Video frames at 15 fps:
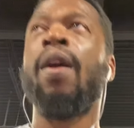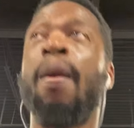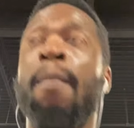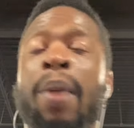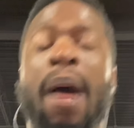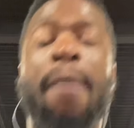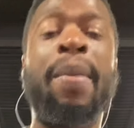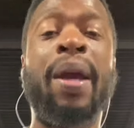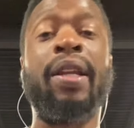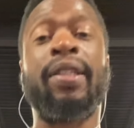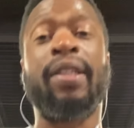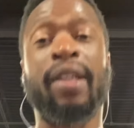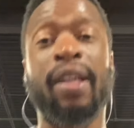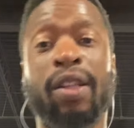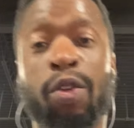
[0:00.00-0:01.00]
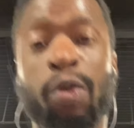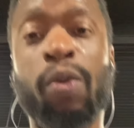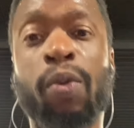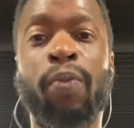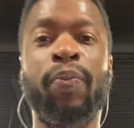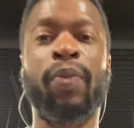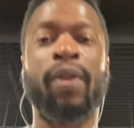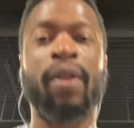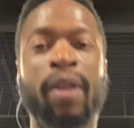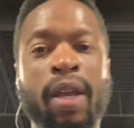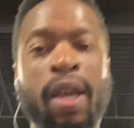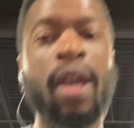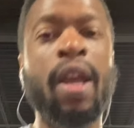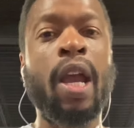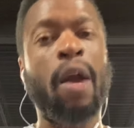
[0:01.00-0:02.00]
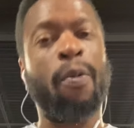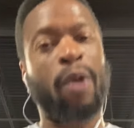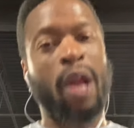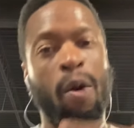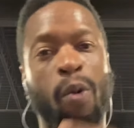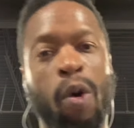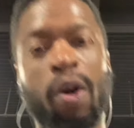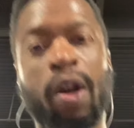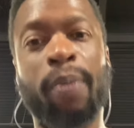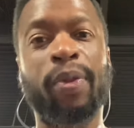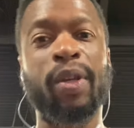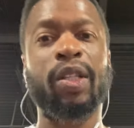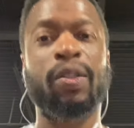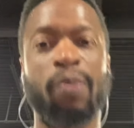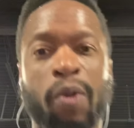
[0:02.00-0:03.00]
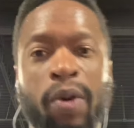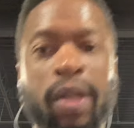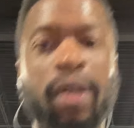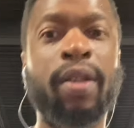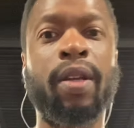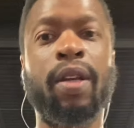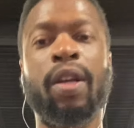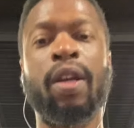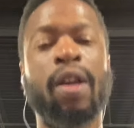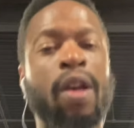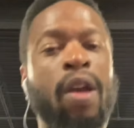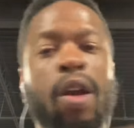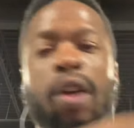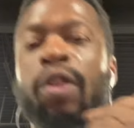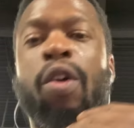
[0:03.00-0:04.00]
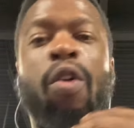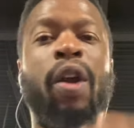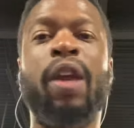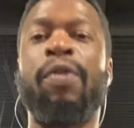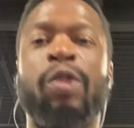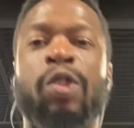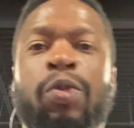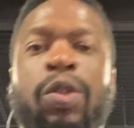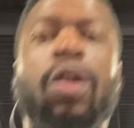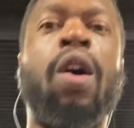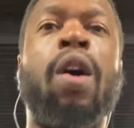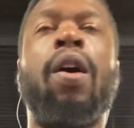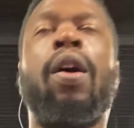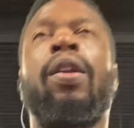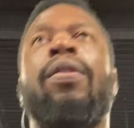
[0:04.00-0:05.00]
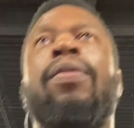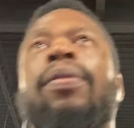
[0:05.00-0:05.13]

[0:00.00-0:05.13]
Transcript: but I managed to get through. And when I woke up this morning, the cravings was gone.